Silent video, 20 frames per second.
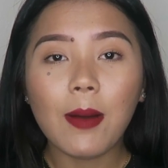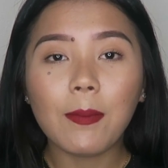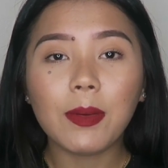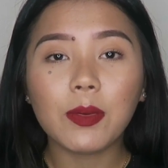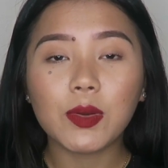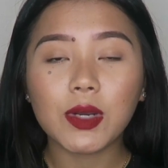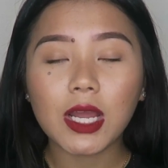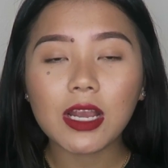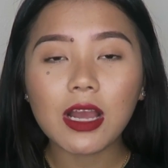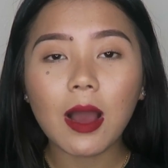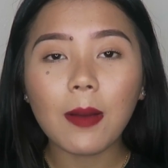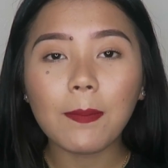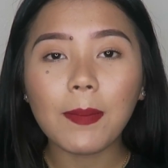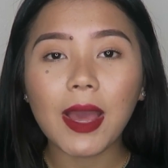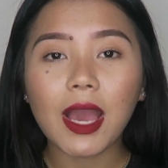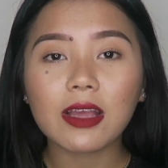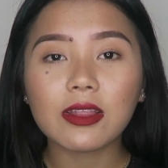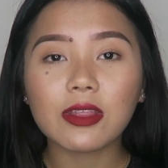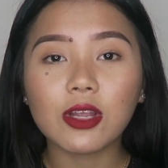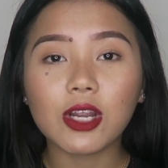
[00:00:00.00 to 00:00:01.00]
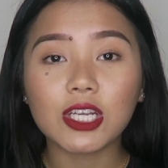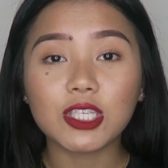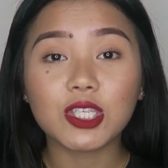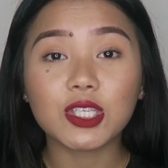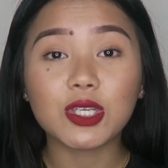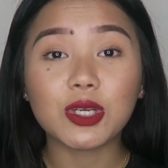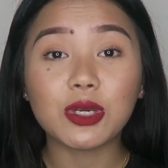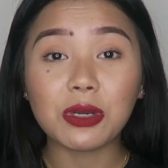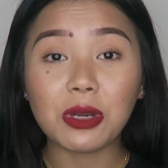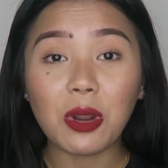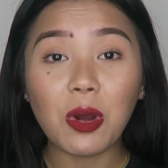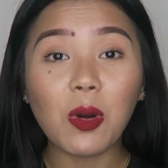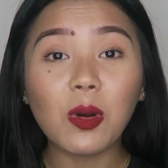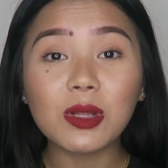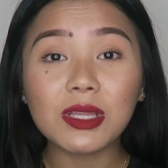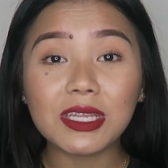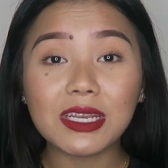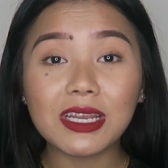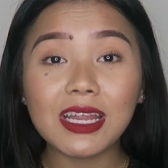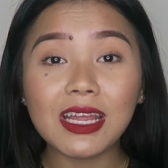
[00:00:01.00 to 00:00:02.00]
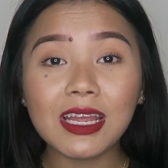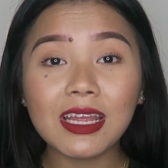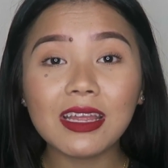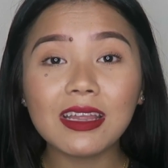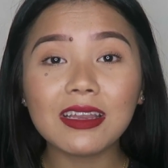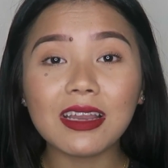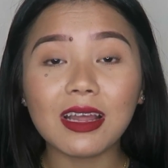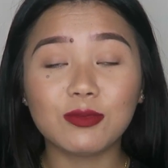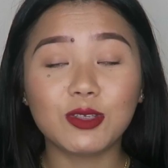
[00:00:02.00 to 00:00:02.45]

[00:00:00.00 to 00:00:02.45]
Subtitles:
But when I got back there, I just couldn't hold it in.